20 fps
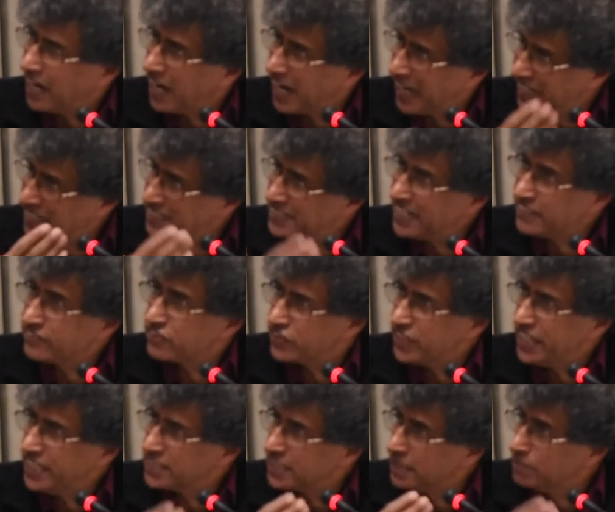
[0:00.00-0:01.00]
high death
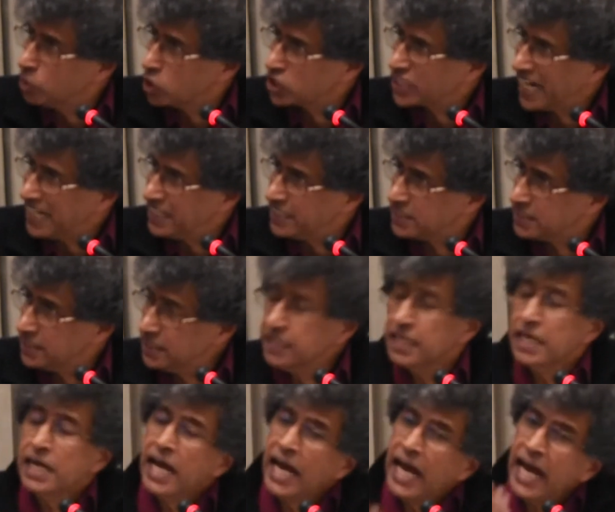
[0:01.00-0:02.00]
rate and mortality,
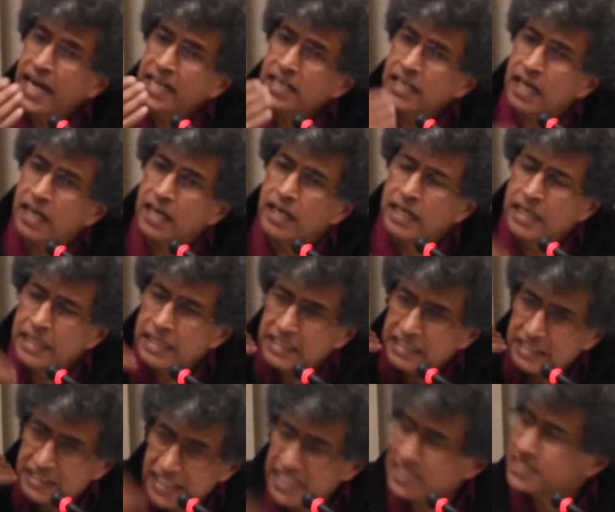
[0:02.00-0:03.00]
and
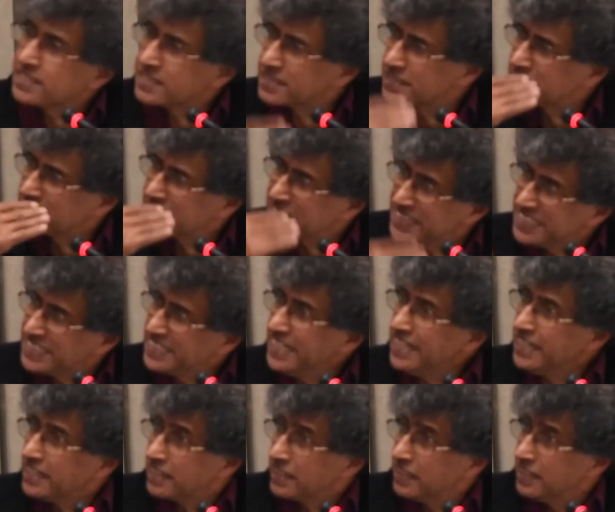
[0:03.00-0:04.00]
this
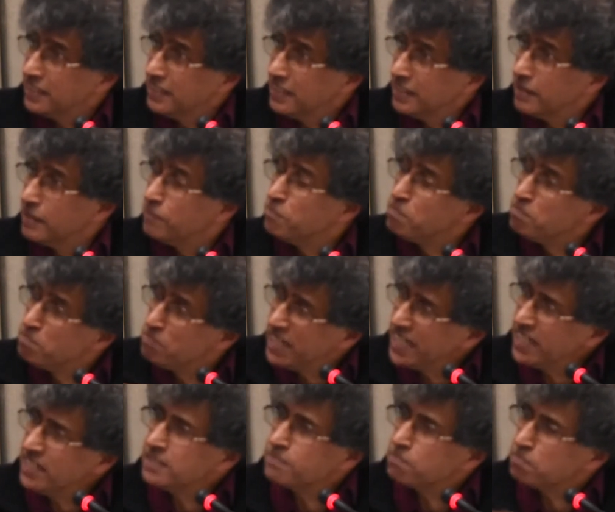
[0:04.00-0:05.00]
critique
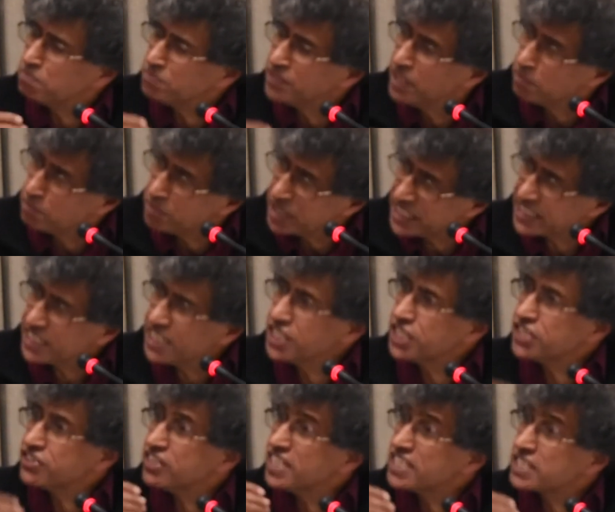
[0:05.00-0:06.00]
made the
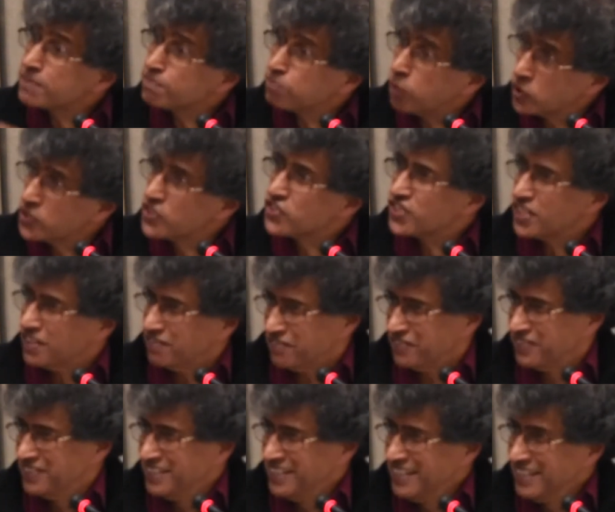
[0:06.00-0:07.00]
British
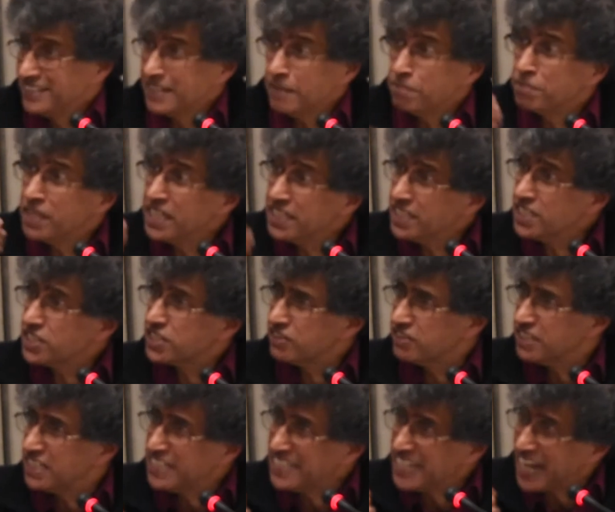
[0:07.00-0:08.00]
responsive. The British
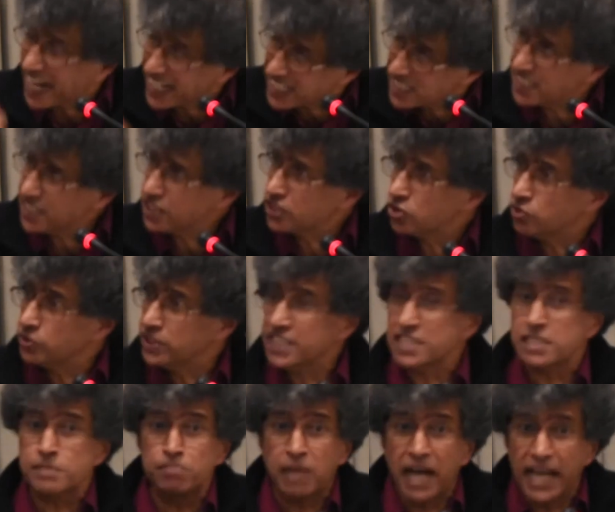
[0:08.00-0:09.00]
reacted to
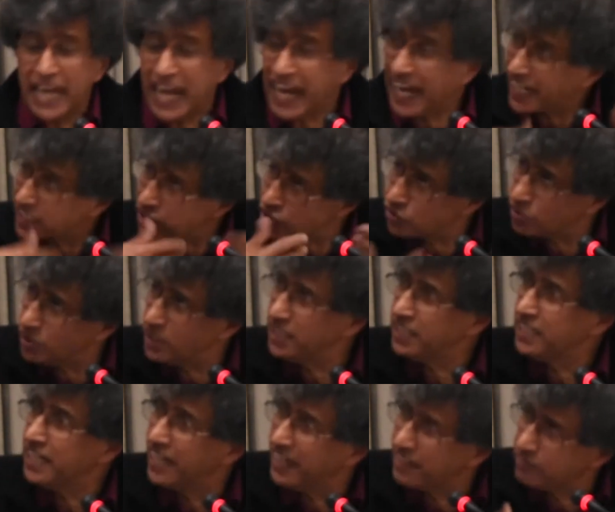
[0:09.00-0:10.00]
this by
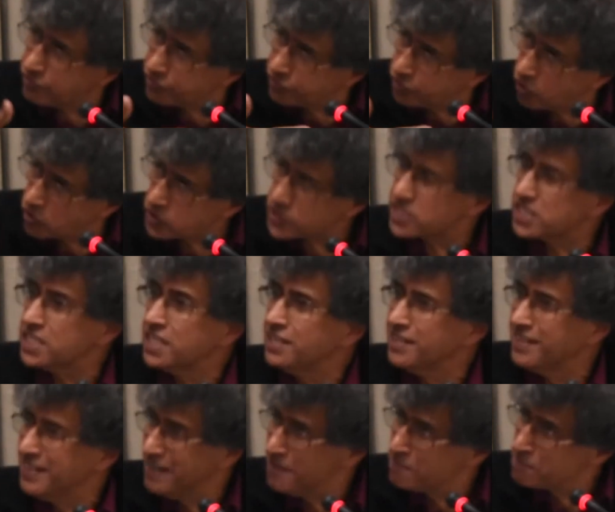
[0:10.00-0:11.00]
actually
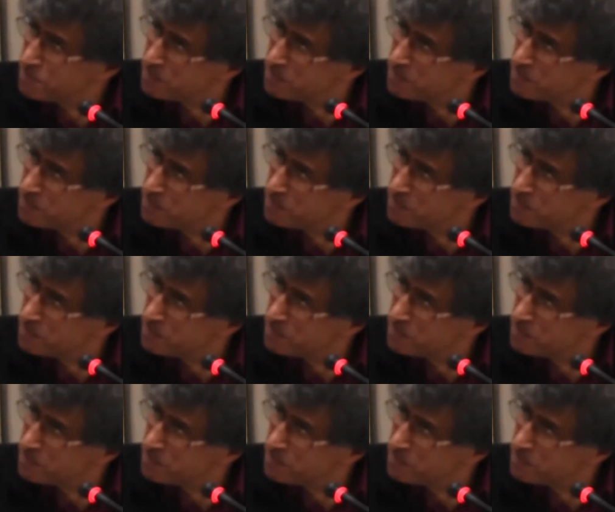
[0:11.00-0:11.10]
enforcing